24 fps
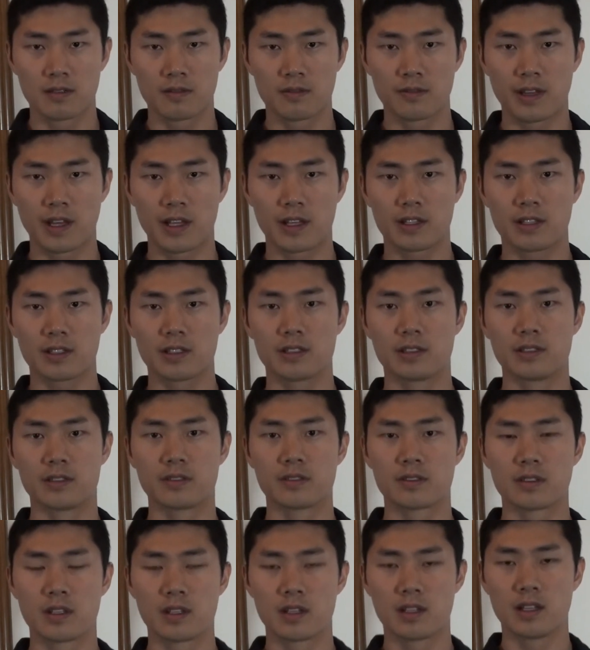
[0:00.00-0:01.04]
failed
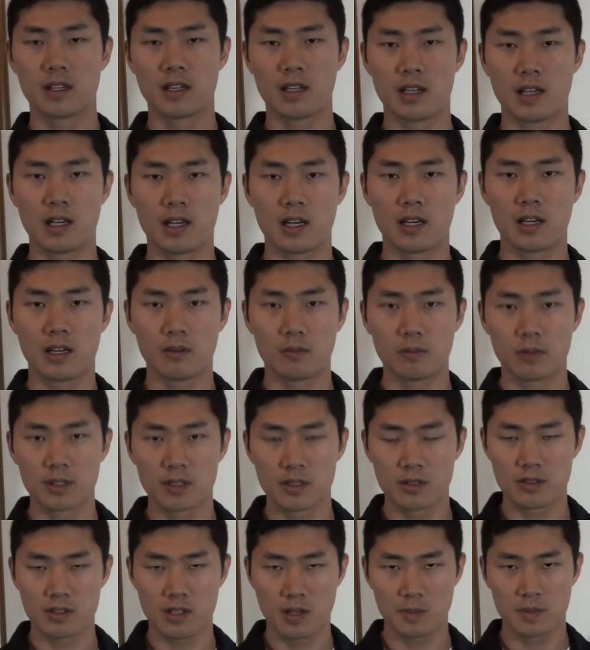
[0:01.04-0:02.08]

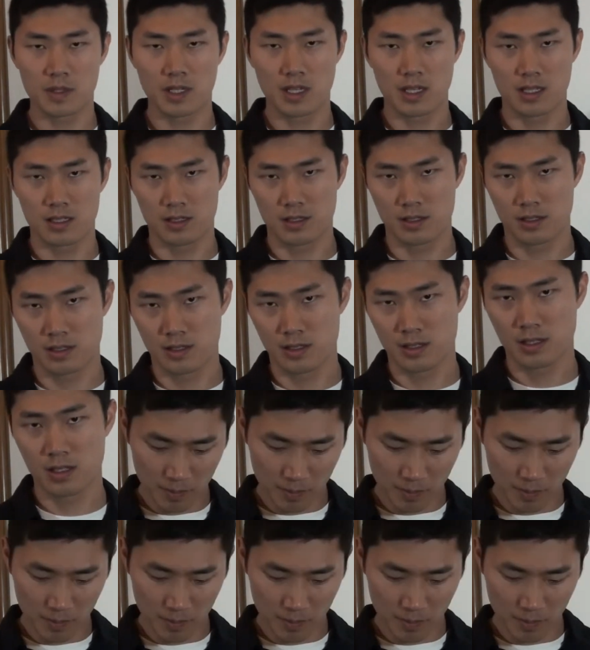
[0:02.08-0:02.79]
Windows updates.